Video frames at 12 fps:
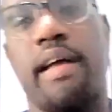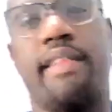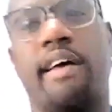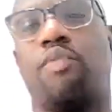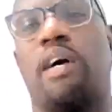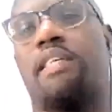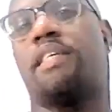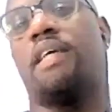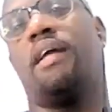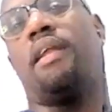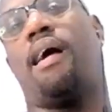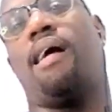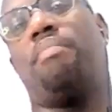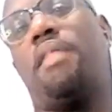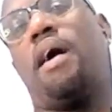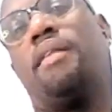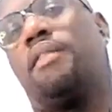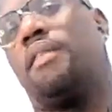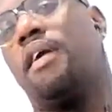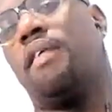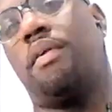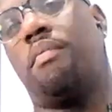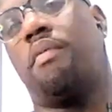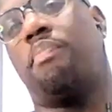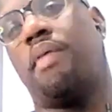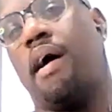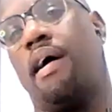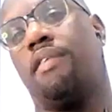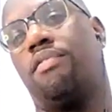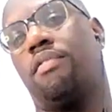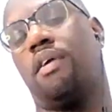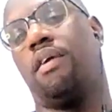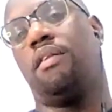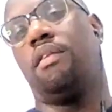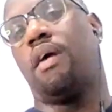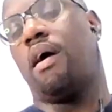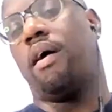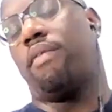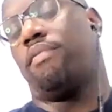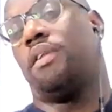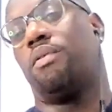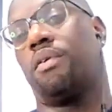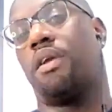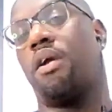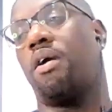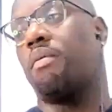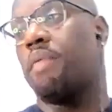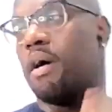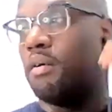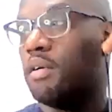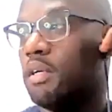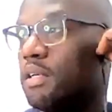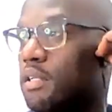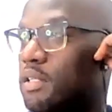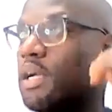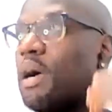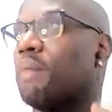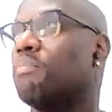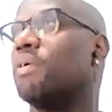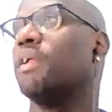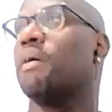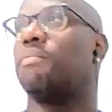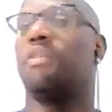That's why I said I'm not giving him a pass, and I really don't care about Tom Brady. I mean,